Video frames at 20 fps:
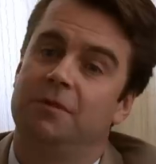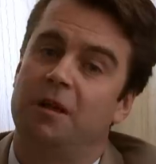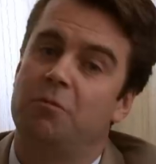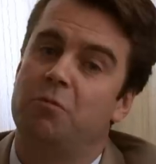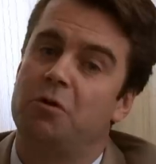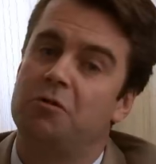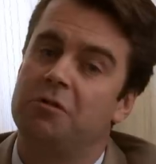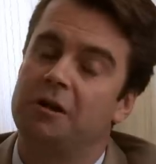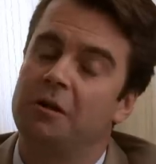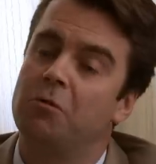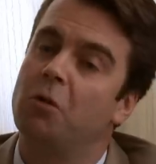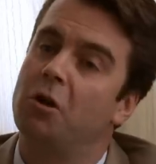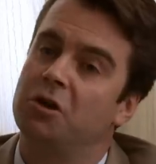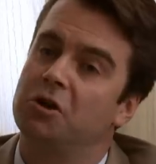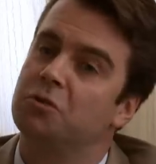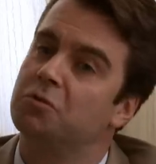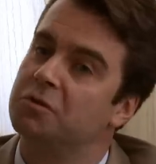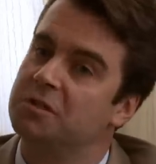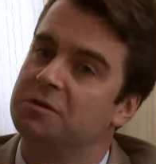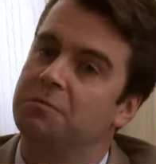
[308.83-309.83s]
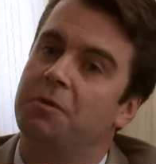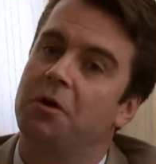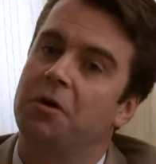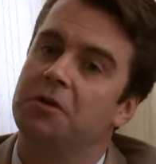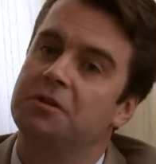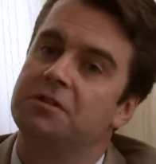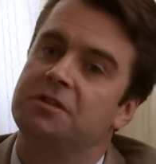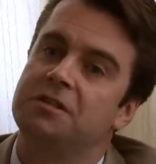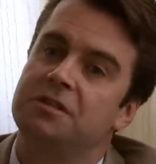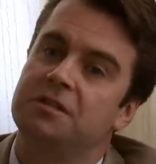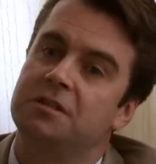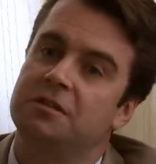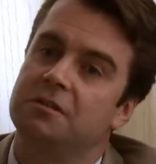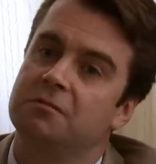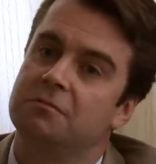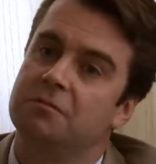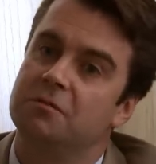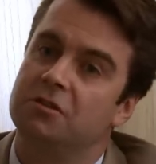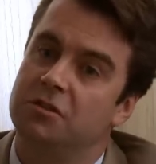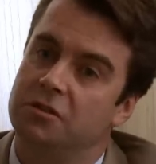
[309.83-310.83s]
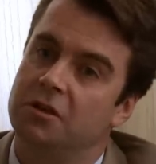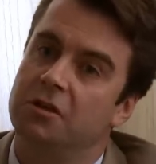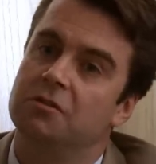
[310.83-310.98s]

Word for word: I'm wondering what your response to